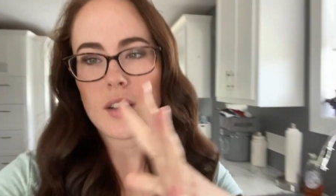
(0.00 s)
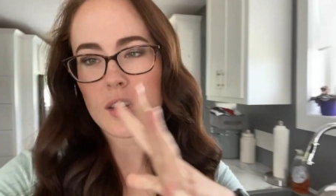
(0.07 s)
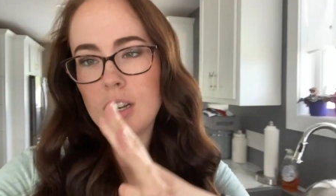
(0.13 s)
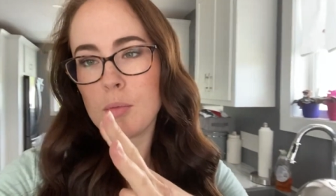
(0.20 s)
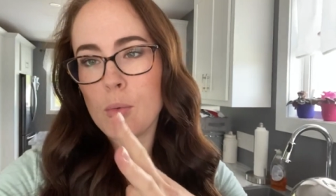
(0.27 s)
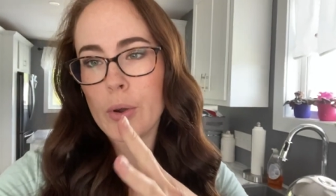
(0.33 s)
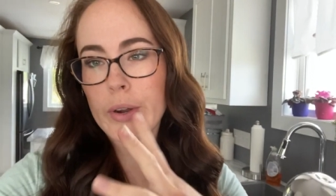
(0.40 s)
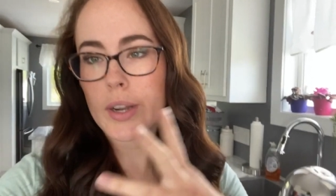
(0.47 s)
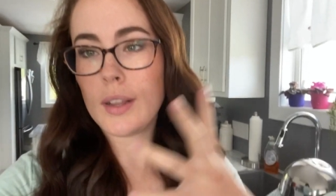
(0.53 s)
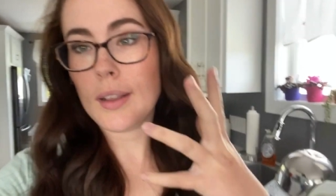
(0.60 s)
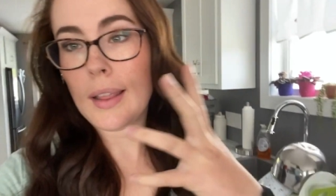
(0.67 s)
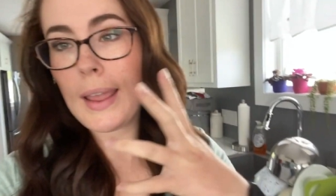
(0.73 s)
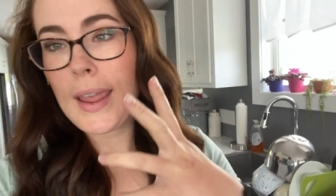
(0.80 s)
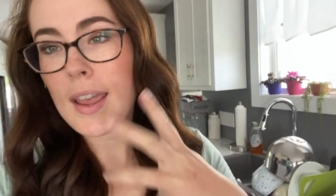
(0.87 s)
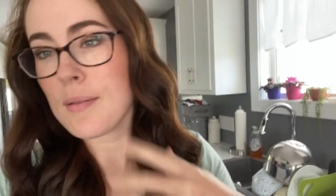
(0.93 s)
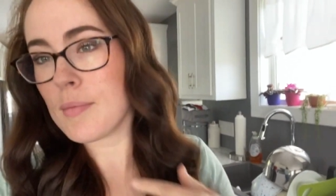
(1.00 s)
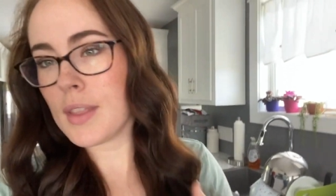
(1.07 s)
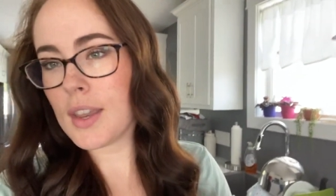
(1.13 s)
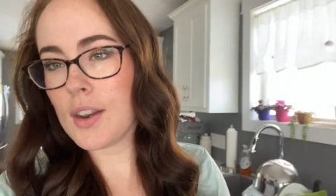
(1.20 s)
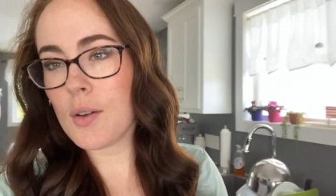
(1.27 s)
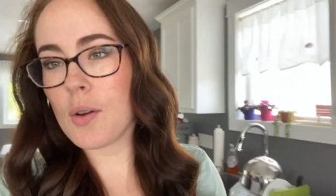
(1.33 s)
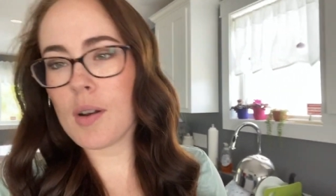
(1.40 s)
little more glam
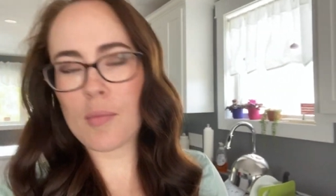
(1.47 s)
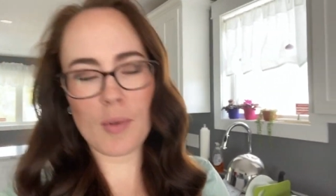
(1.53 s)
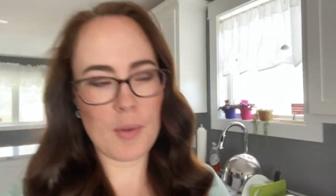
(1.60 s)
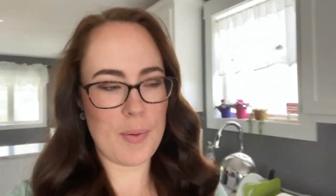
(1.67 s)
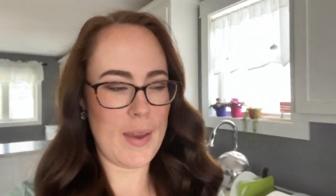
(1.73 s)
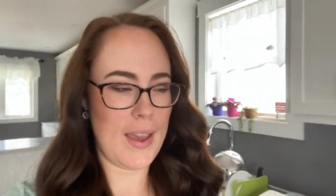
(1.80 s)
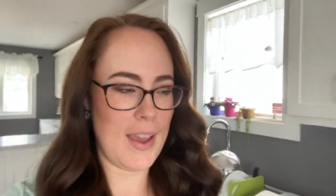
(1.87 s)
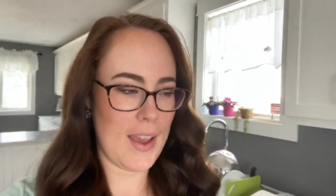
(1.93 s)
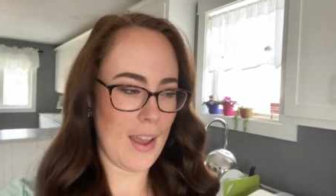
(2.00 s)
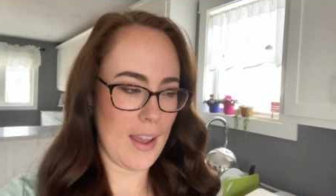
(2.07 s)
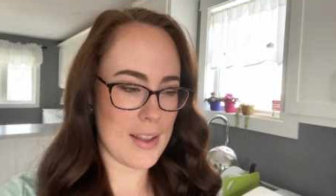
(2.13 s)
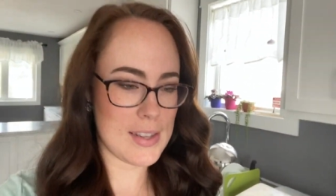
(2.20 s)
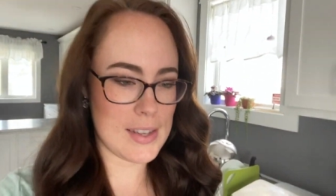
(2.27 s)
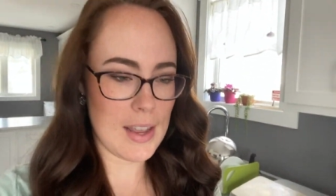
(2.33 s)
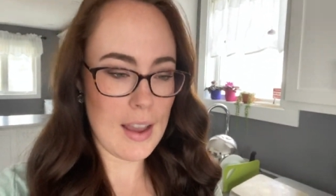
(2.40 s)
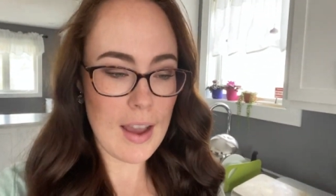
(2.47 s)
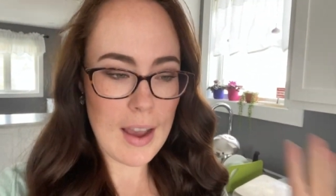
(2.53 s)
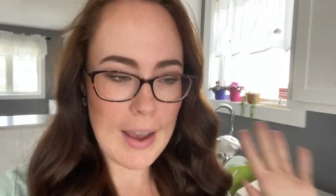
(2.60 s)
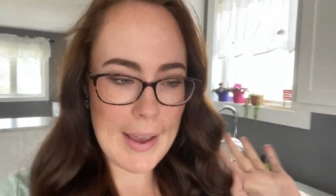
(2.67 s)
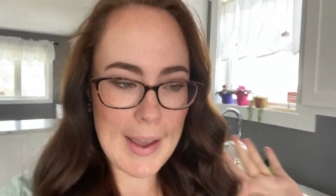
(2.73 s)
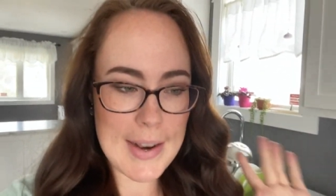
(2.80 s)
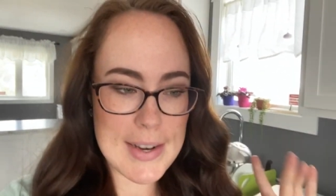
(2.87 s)
than normal because
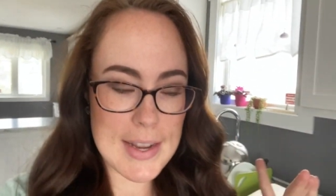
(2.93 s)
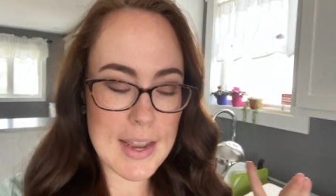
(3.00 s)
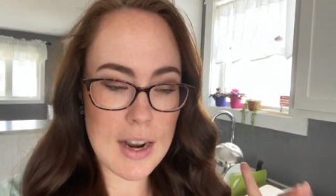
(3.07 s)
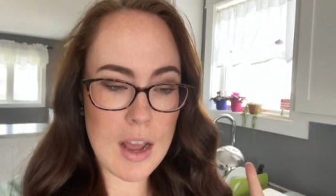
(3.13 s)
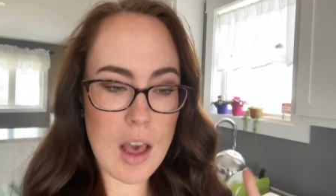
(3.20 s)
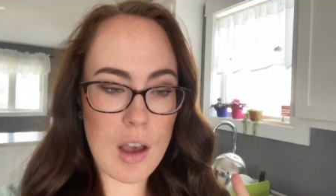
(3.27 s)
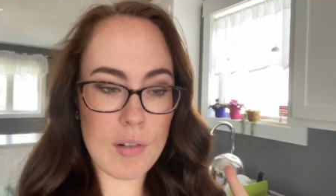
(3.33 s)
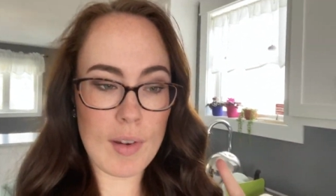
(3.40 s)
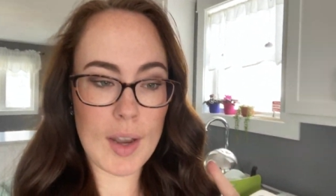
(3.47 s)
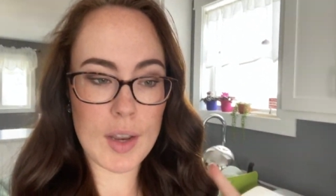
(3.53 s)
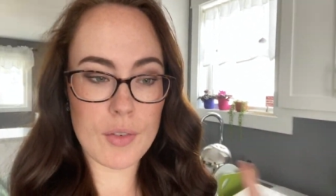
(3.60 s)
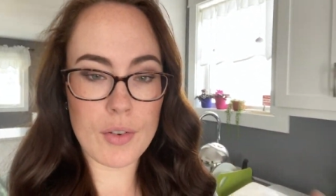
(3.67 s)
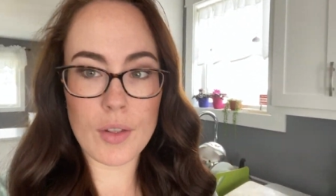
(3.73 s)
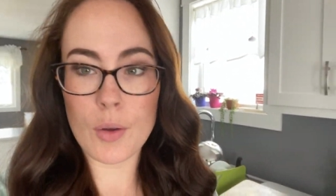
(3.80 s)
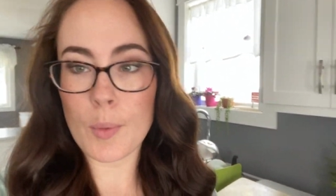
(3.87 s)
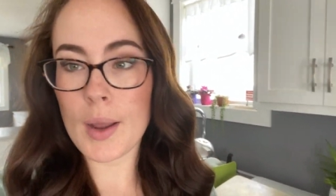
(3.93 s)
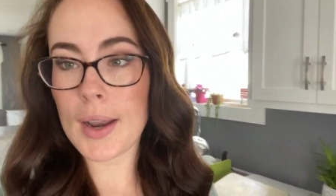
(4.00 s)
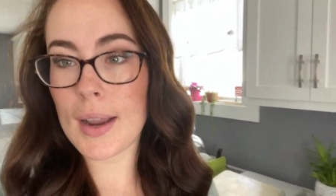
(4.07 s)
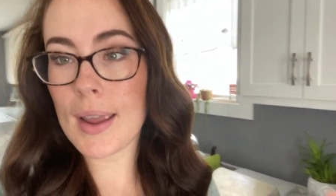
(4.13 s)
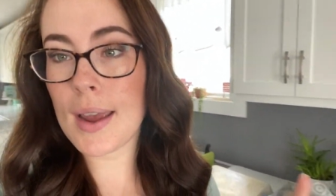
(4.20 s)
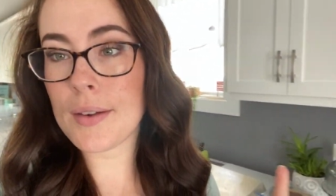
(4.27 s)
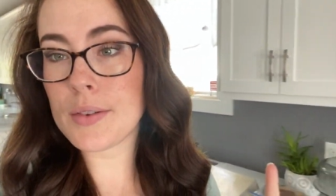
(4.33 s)
I had to get all ready for the
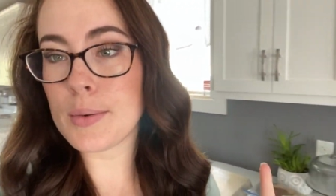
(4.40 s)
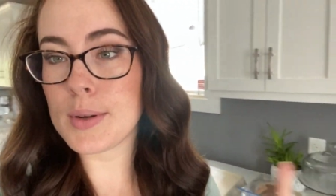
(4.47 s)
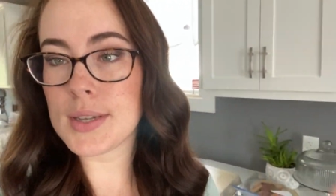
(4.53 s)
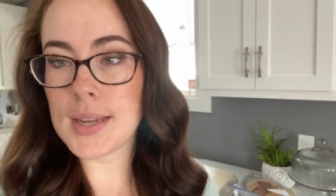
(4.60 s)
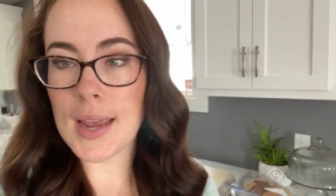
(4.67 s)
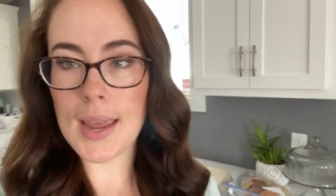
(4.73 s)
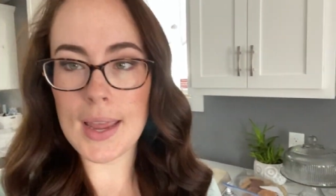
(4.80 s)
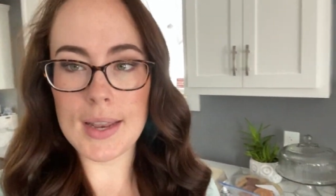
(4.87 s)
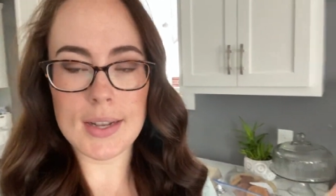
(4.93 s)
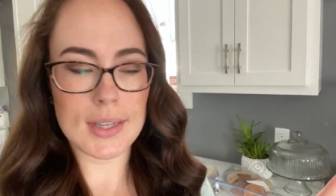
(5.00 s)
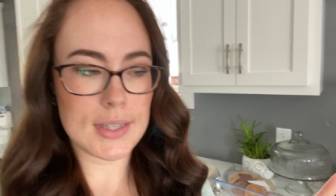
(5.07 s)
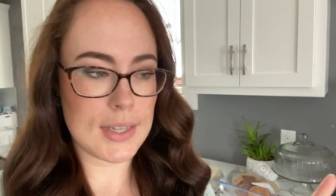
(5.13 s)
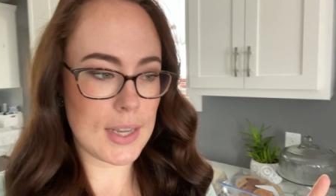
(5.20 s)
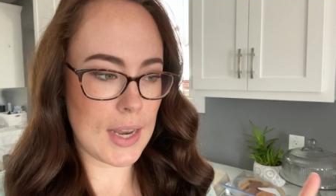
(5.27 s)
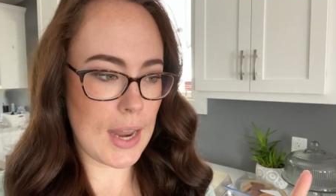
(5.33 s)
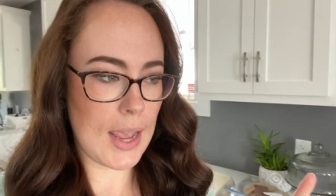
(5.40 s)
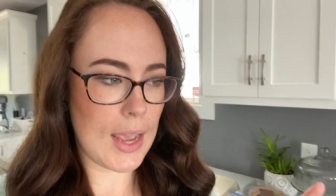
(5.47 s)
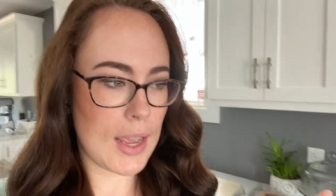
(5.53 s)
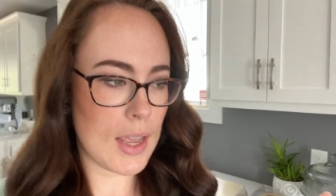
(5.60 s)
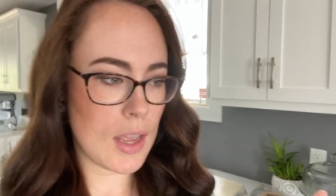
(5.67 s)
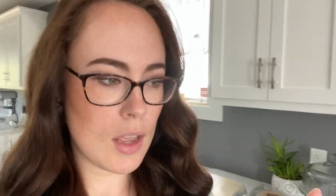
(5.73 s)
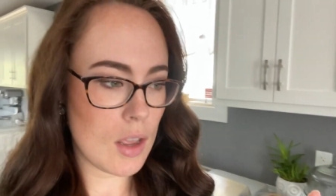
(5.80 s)
wedding I have to attend today.
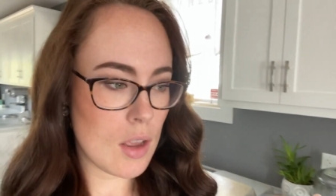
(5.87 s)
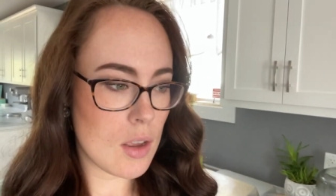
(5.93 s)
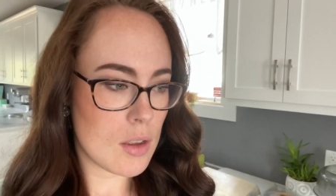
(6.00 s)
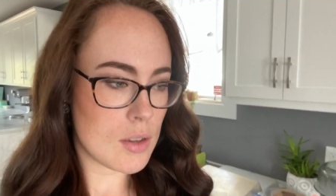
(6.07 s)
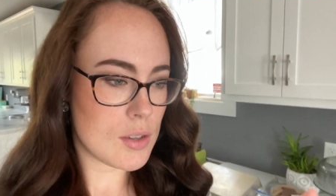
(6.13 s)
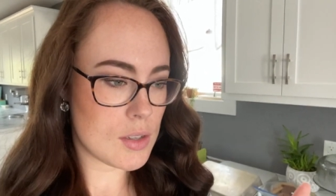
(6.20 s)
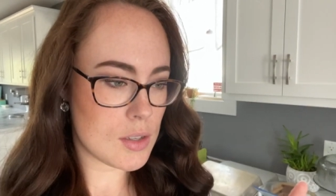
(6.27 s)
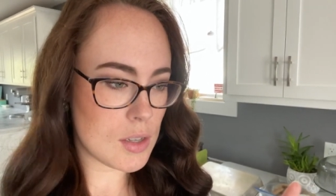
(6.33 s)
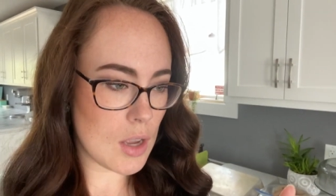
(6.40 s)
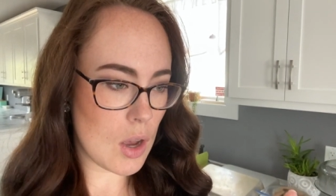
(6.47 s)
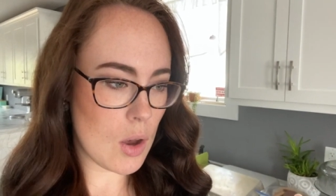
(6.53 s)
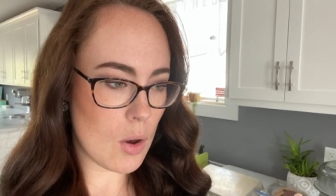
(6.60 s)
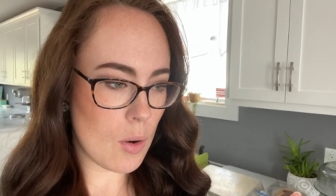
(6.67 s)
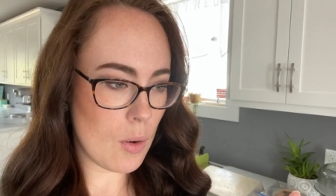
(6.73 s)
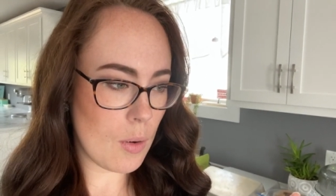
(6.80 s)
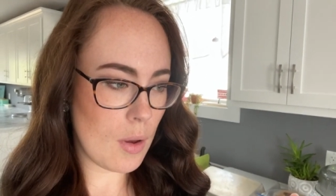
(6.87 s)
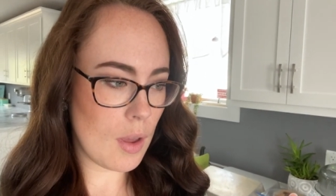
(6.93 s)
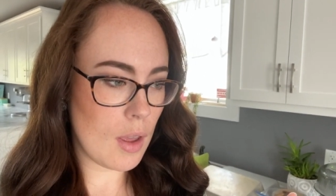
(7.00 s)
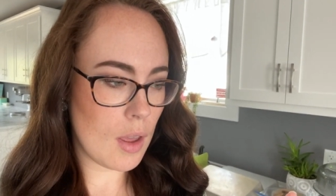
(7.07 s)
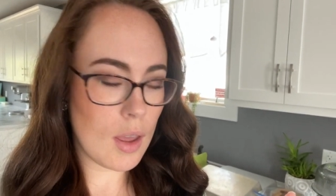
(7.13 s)
So